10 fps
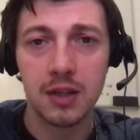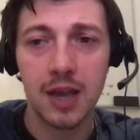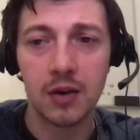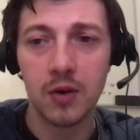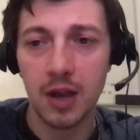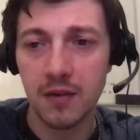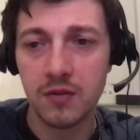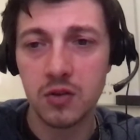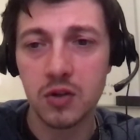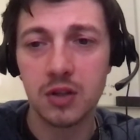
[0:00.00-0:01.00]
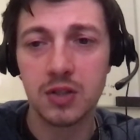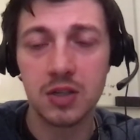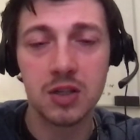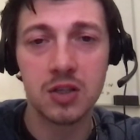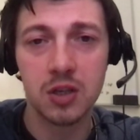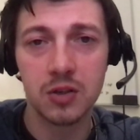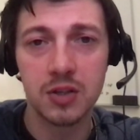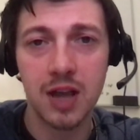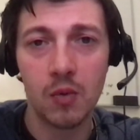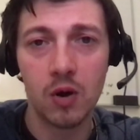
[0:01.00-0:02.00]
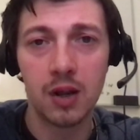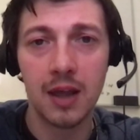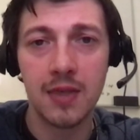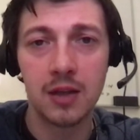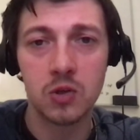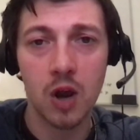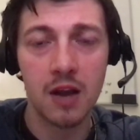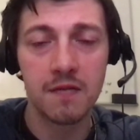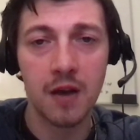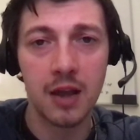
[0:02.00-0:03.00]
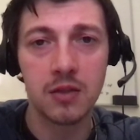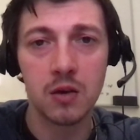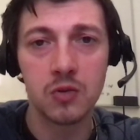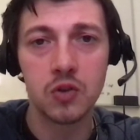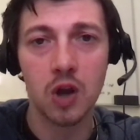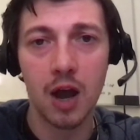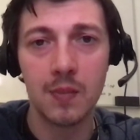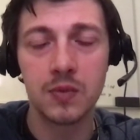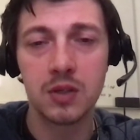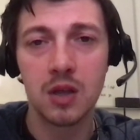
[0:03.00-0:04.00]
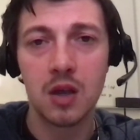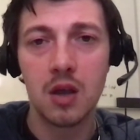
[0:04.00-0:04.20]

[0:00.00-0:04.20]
get creative, use your existing skills and network, and then try to find those jobs